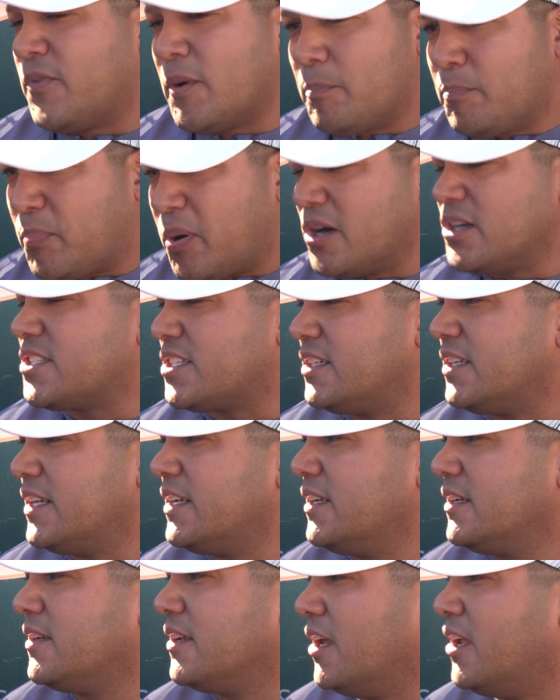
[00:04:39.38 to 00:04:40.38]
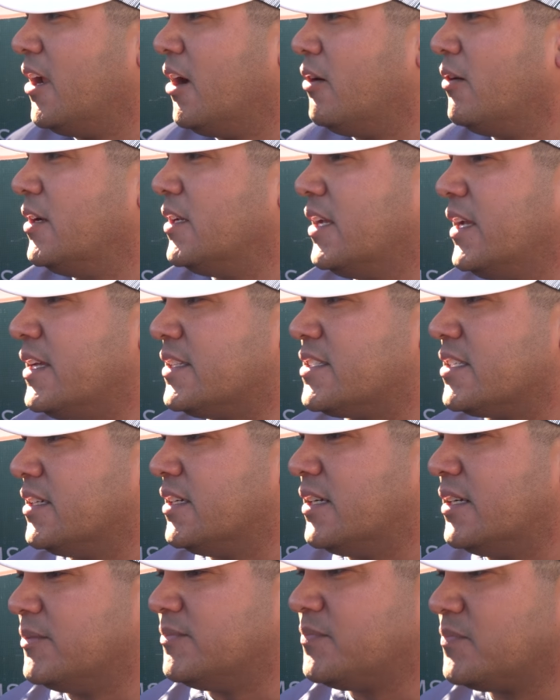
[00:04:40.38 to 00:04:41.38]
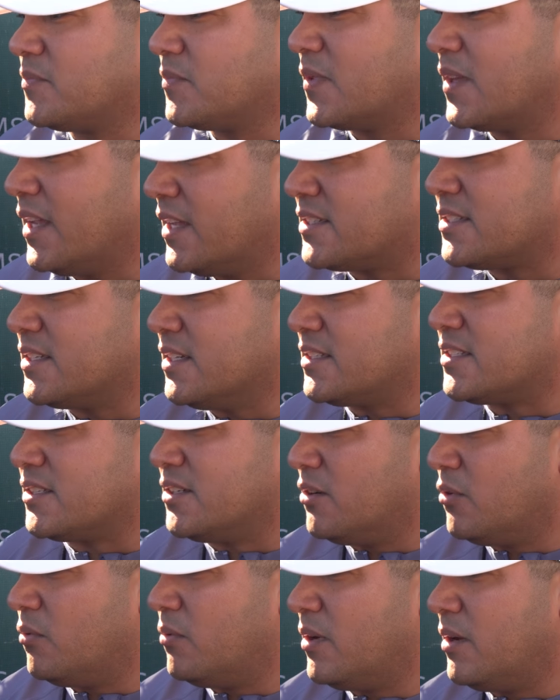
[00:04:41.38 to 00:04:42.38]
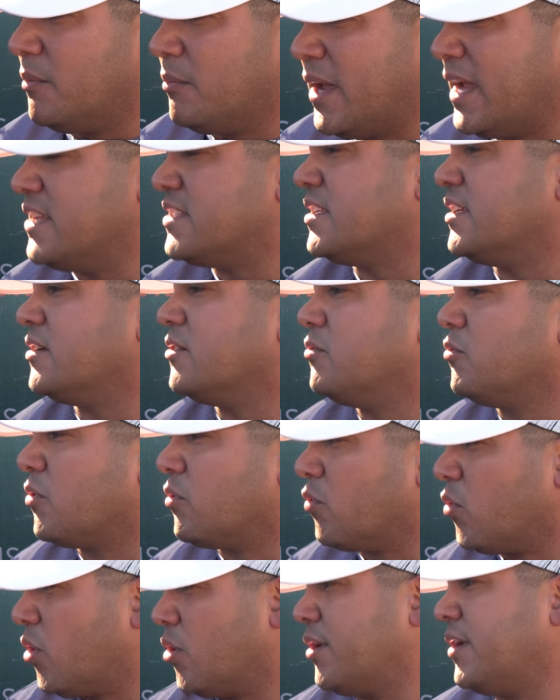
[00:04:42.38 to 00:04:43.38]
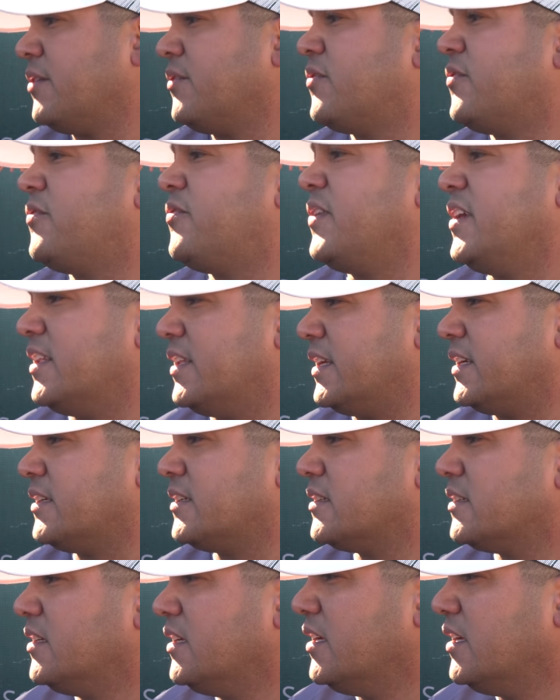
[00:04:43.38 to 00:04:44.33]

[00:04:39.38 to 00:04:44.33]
For personally, you know, it's an amazing, rewarding feeling.